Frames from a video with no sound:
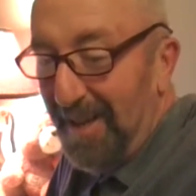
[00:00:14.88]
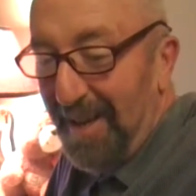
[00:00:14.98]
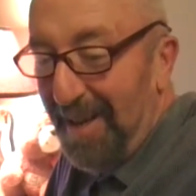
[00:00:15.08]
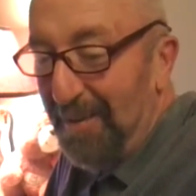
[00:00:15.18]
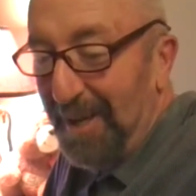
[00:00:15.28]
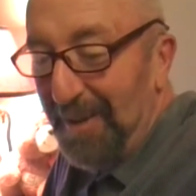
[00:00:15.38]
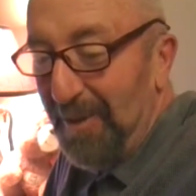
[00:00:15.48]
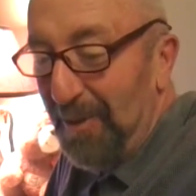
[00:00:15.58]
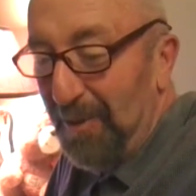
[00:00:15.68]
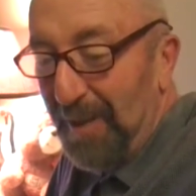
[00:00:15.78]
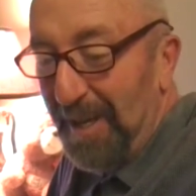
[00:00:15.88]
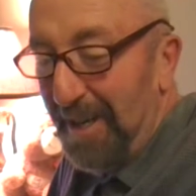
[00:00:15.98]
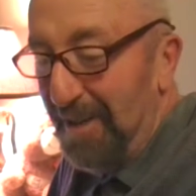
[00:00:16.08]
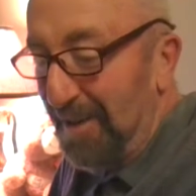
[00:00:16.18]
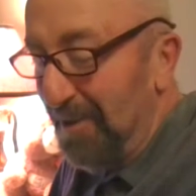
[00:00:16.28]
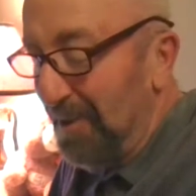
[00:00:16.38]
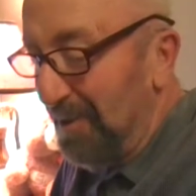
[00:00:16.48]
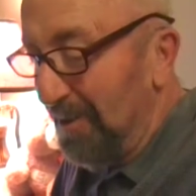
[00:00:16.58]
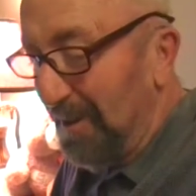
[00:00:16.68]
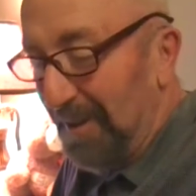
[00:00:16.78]
Anybody who knows me
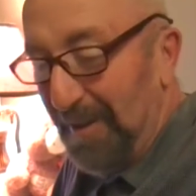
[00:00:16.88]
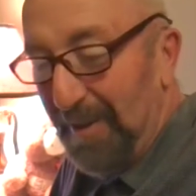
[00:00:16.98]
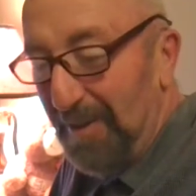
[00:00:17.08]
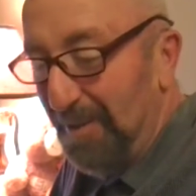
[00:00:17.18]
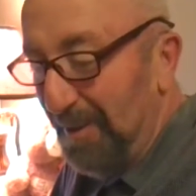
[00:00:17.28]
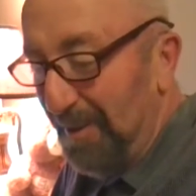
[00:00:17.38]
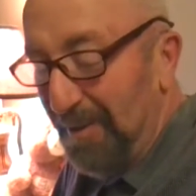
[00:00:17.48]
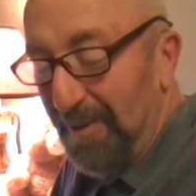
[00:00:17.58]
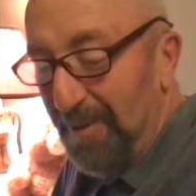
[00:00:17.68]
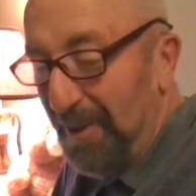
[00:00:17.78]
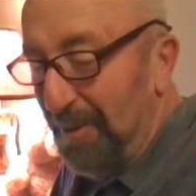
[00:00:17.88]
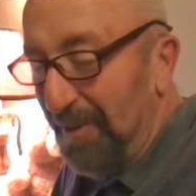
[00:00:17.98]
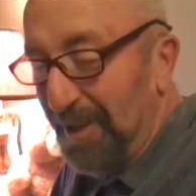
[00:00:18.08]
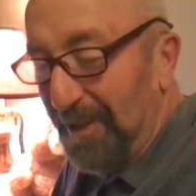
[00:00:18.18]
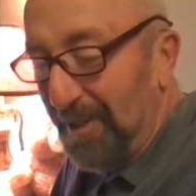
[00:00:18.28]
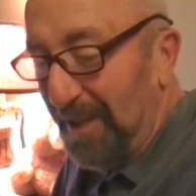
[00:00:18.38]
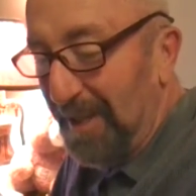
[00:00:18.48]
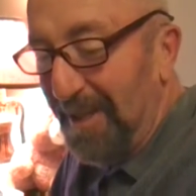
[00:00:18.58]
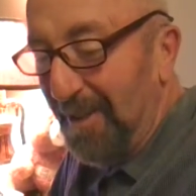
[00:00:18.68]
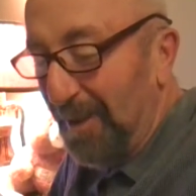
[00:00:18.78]
or see my videos, they
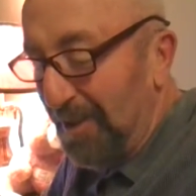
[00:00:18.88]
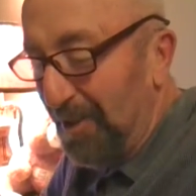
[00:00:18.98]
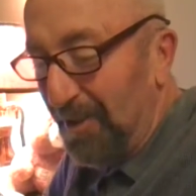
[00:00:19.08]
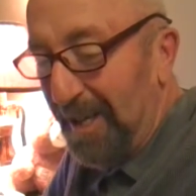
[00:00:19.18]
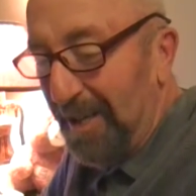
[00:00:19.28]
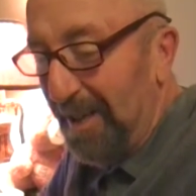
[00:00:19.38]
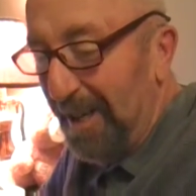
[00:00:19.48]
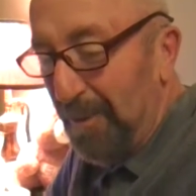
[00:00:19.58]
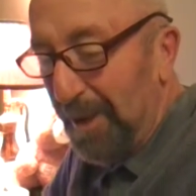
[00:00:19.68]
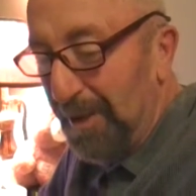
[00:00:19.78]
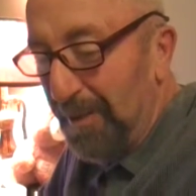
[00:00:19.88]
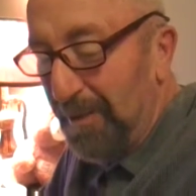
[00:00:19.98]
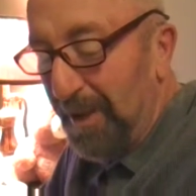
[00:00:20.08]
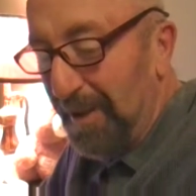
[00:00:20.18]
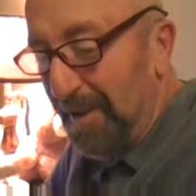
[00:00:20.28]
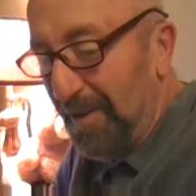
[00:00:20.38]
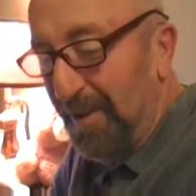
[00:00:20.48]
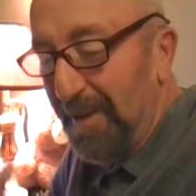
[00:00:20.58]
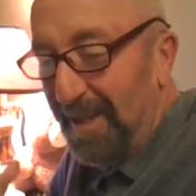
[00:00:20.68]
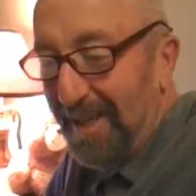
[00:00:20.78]
know I just kind of like wander. Well, it's
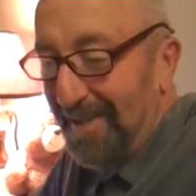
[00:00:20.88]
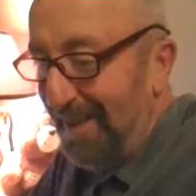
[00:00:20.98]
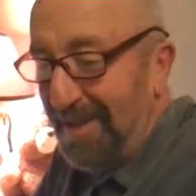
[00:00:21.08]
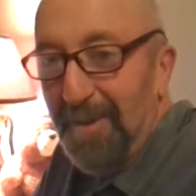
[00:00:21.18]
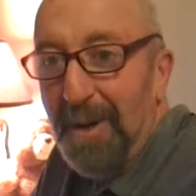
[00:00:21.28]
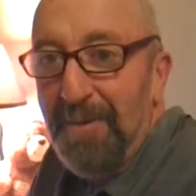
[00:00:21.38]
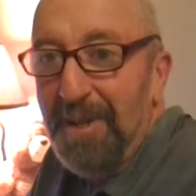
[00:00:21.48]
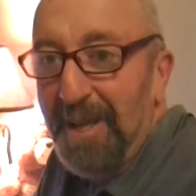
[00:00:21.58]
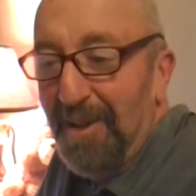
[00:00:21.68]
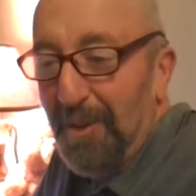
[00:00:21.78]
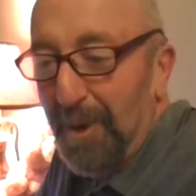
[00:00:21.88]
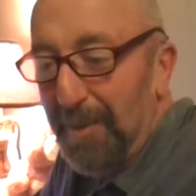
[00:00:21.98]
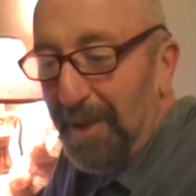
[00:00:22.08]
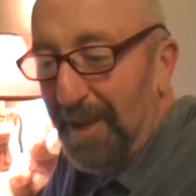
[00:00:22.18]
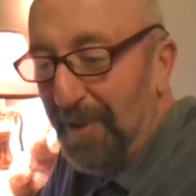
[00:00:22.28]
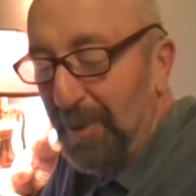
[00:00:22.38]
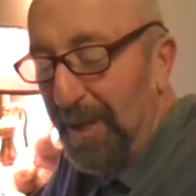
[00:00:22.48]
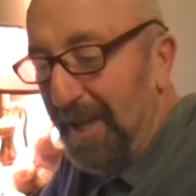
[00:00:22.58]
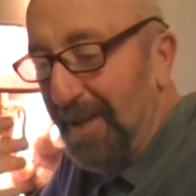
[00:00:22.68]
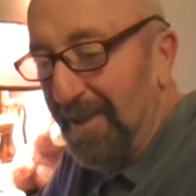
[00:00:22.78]
because I don't have anything scripted. That's why.